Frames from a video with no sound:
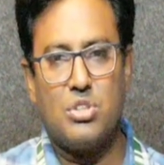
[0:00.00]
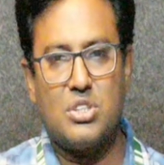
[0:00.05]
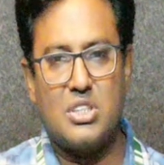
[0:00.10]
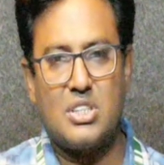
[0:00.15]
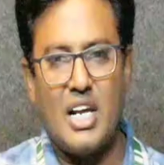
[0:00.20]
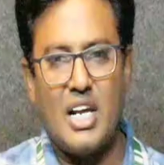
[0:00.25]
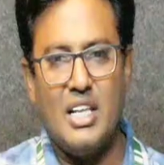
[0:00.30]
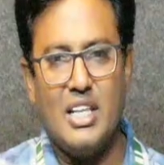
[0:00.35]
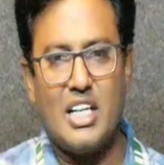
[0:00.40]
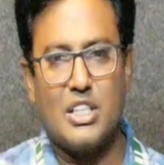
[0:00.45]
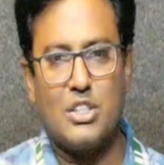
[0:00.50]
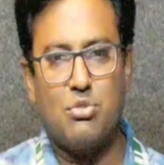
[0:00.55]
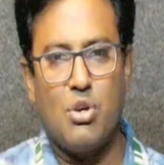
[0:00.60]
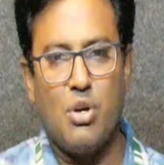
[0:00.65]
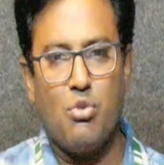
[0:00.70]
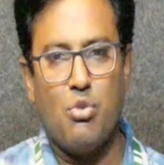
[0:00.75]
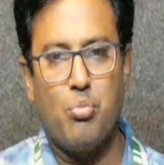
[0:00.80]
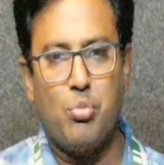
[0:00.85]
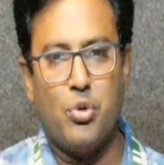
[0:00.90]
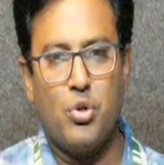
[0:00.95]
style, that's why
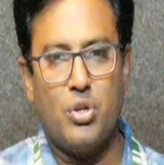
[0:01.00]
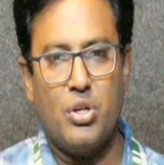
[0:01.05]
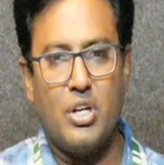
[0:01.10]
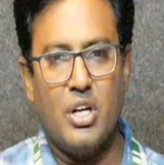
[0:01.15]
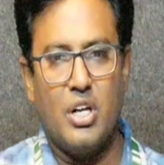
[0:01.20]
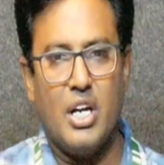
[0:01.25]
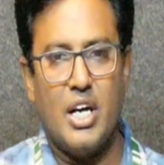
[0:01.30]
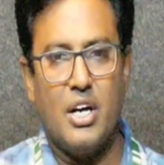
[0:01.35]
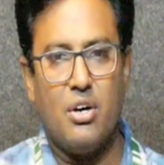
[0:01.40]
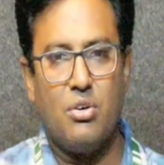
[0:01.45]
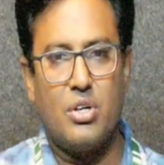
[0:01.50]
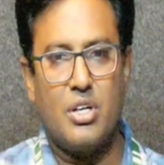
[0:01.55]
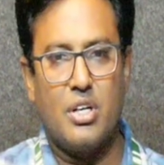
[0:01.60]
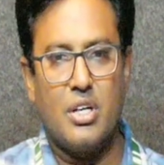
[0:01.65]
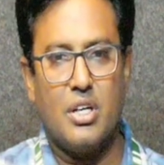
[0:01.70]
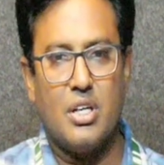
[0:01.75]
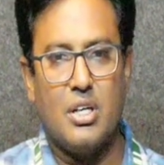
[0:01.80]
we put the layout